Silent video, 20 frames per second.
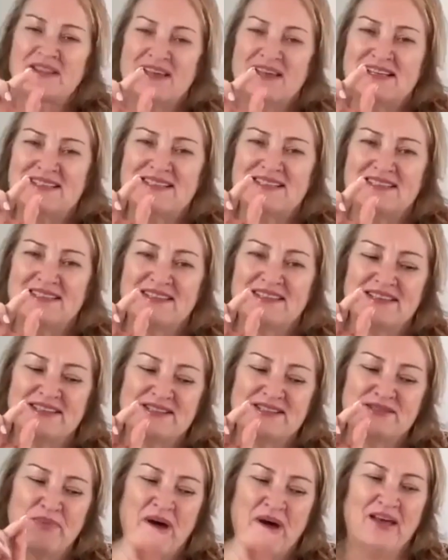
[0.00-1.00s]

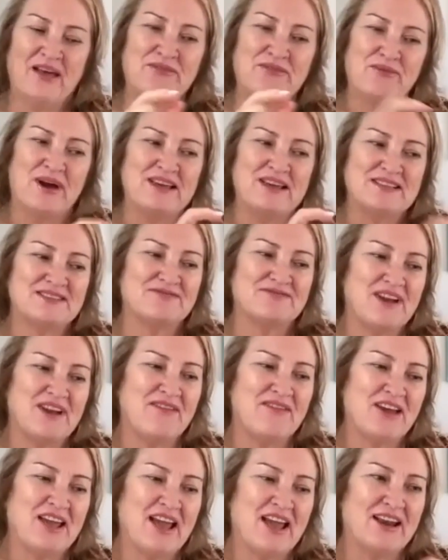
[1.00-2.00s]
these pathways of
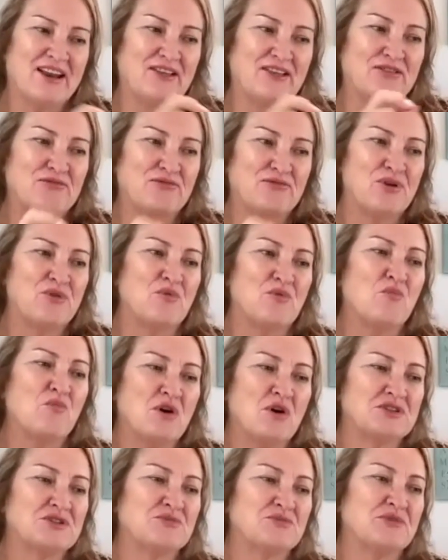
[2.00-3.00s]
navigating through and
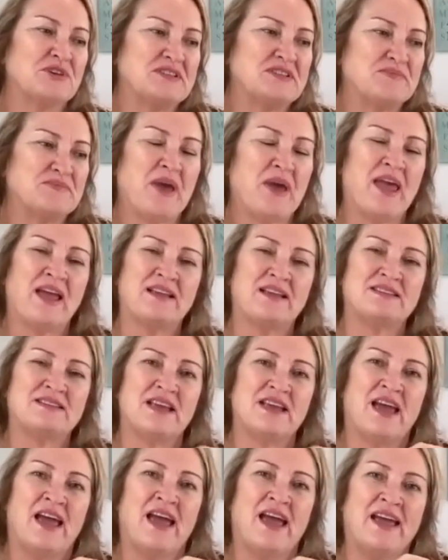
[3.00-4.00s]
what to expect
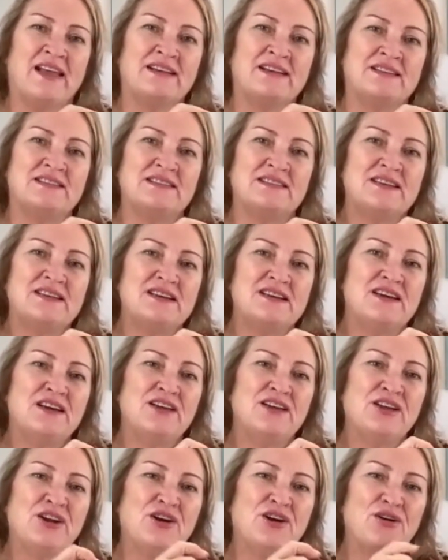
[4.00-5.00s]
and,
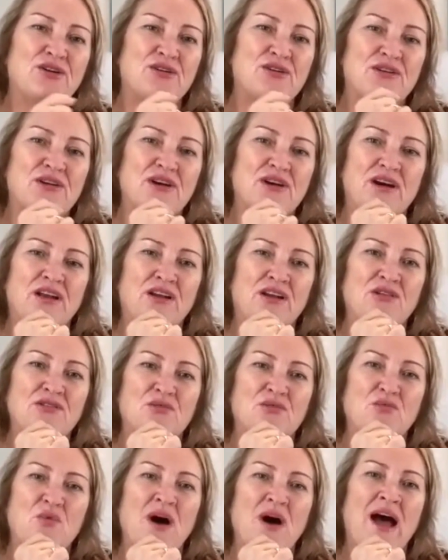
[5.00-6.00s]
you know, along
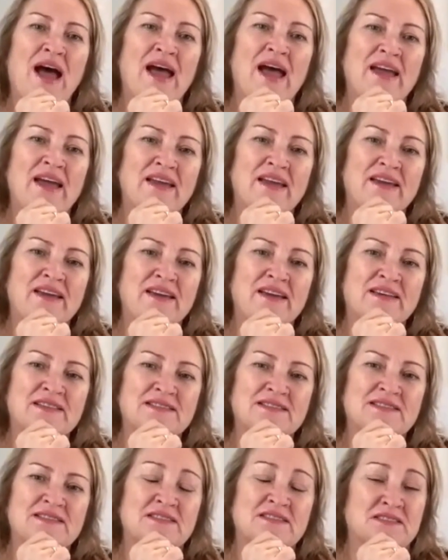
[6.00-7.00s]
the way
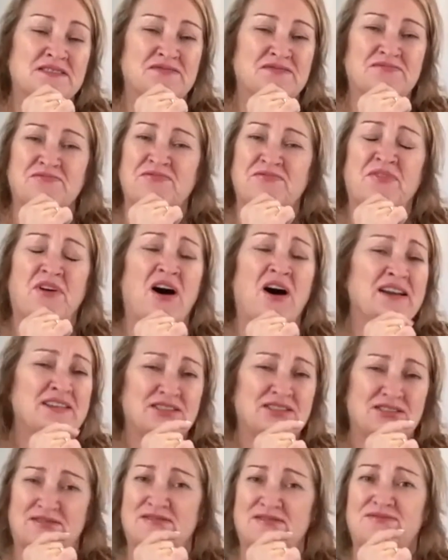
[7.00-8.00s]
is
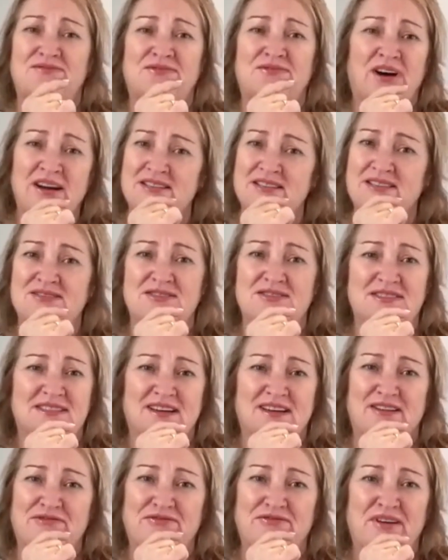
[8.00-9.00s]
vital
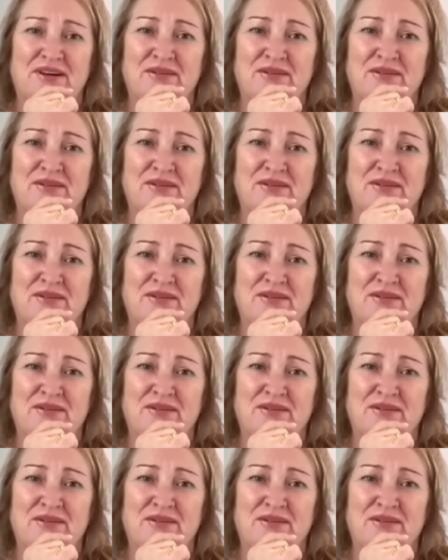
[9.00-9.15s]
stuff. I